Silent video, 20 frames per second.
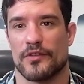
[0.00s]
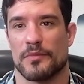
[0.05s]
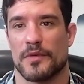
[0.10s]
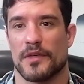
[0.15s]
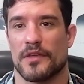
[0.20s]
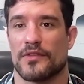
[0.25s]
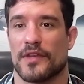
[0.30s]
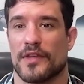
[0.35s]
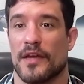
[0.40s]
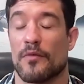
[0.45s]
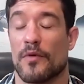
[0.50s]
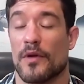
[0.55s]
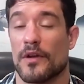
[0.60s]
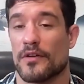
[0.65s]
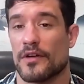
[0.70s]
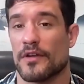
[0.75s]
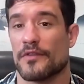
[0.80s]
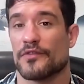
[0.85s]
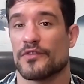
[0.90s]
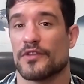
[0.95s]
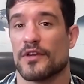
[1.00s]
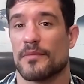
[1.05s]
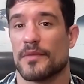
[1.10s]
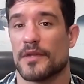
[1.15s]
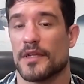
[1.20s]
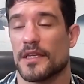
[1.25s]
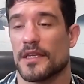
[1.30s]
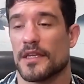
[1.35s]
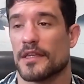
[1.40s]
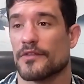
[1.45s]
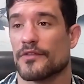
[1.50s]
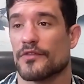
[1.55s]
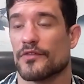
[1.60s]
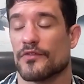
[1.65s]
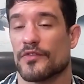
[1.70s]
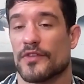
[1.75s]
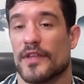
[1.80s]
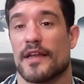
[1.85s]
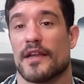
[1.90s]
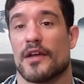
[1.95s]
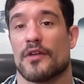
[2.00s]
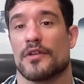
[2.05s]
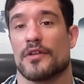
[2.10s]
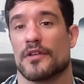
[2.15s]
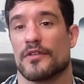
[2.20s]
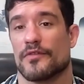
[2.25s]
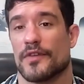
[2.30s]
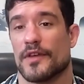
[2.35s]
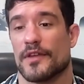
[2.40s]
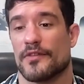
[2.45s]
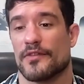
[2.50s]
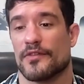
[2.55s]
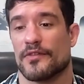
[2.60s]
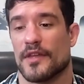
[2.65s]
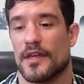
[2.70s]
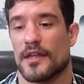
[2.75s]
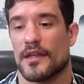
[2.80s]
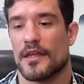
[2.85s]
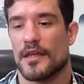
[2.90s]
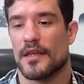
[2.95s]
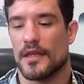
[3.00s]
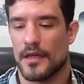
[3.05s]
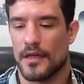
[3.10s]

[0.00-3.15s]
Because I wonder if somebody is flat out convinced that,